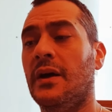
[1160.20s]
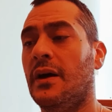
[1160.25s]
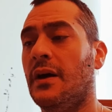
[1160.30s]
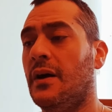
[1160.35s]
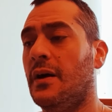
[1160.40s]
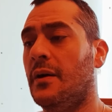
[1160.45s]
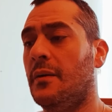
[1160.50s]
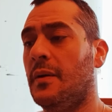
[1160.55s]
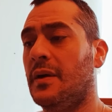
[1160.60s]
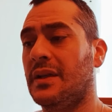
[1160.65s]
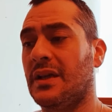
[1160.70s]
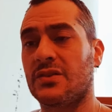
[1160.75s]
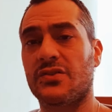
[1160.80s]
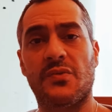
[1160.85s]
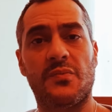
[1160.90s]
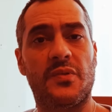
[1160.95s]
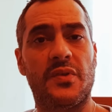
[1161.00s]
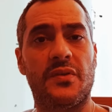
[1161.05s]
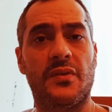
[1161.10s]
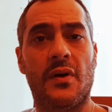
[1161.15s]
and that's
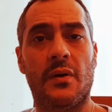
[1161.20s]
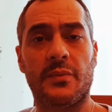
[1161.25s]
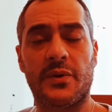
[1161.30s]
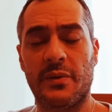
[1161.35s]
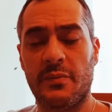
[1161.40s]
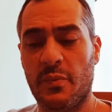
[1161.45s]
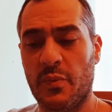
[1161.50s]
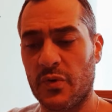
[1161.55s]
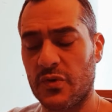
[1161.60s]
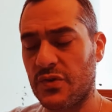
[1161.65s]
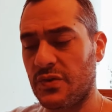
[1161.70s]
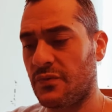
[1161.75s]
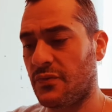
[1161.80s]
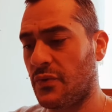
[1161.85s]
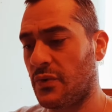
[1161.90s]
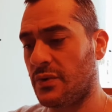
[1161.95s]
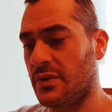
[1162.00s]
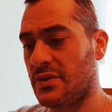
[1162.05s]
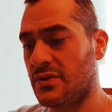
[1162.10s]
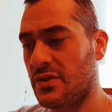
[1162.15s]
something that I'm going to be pushing
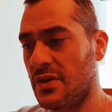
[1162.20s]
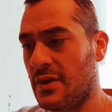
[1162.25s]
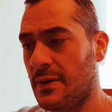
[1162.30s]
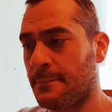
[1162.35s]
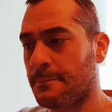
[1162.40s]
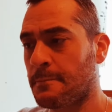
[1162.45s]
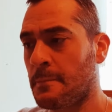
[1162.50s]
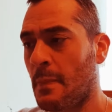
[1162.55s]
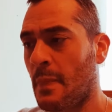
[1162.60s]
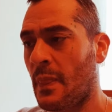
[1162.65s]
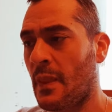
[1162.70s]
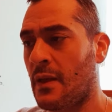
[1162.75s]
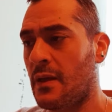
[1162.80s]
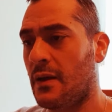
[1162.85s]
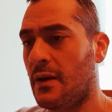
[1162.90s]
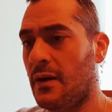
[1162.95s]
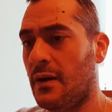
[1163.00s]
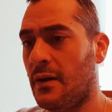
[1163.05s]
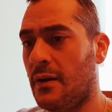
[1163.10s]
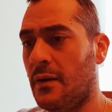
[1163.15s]
for this year,
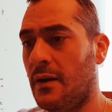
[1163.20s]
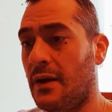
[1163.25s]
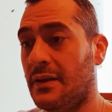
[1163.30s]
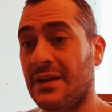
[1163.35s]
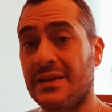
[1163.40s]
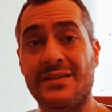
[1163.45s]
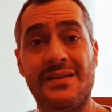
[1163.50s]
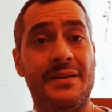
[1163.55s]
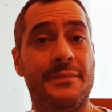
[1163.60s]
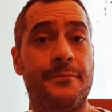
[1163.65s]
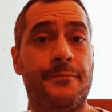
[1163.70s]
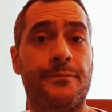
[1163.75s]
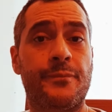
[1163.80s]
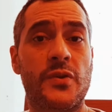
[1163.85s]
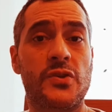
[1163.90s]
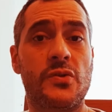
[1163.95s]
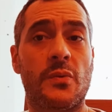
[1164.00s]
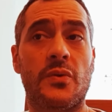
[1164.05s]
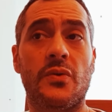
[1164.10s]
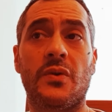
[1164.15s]
and that's it.
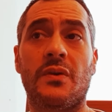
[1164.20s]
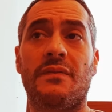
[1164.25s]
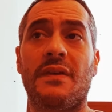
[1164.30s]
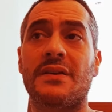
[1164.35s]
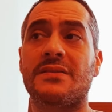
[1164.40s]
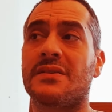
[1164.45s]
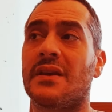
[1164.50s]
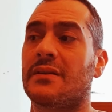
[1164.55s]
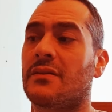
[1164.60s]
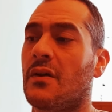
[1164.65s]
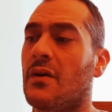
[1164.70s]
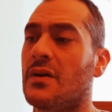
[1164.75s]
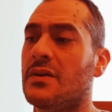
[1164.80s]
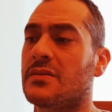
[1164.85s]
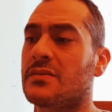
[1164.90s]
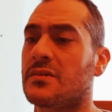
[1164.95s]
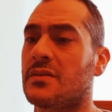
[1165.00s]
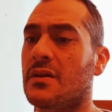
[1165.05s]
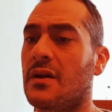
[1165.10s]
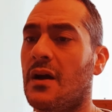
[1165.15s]
So with all of that said,
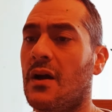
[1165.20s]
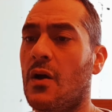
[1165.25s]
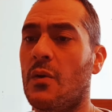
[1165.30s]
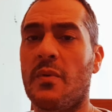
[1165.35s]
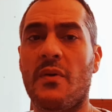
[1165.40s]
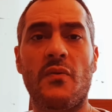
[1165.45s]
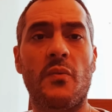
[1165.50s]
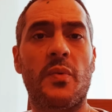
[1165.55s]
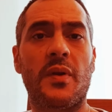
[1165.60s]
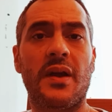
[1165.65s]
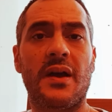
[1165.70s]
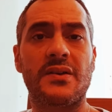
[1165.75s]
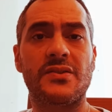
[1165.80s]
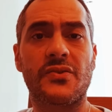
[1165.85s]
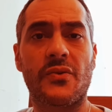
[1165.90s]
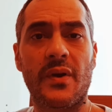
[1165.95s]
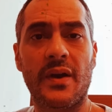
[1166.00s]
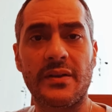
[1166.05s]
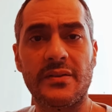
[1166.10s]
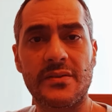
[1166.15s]
guys, I hope everybody has a
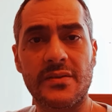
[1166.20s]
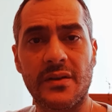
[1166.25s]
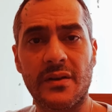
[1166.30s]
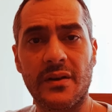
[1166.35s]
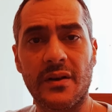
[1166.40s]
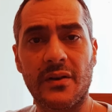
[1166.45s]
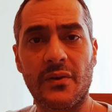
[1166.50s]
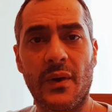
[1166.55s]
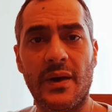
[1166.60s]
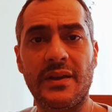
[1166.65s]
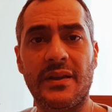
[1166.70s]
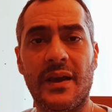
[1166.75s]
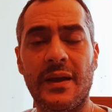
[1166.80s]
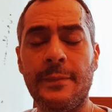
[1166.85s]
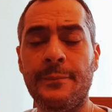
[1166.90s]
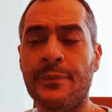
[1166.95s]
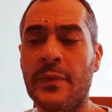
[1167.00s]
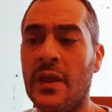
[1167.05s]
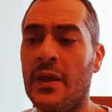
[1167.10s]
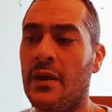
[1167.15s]
great
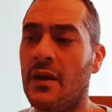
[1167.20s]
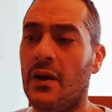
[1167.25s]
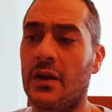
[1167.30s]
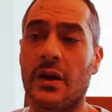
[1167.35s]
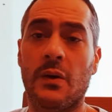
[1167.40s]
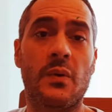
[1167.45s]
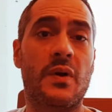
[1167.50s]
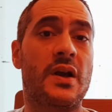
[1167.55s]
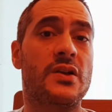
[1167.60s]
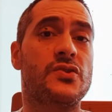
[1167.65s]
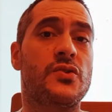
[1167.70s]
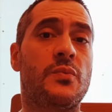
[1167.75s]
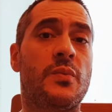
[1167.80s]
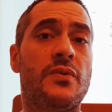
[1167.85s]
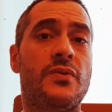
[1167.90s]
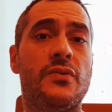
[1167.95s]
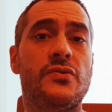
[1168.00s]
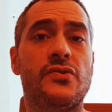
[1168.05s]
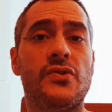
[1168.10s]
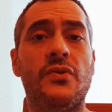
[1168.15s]
day, and I will catch up with
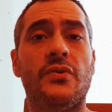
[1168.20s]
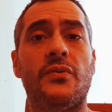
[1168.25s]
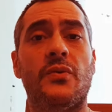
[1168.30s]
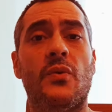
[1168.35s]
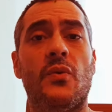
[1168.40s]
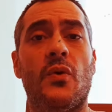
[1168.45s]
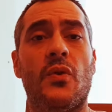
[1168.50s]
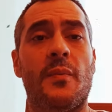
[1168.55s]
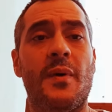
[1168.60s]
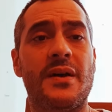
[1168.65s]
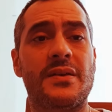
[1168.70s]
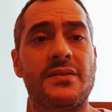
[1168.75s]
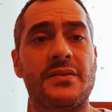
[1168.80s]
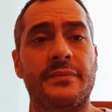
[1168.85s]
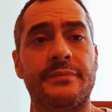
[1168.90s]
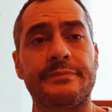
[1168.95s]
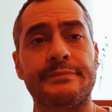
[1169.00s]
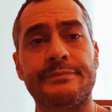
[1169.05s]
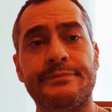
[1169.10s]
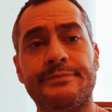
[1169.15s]
you soon. All the best.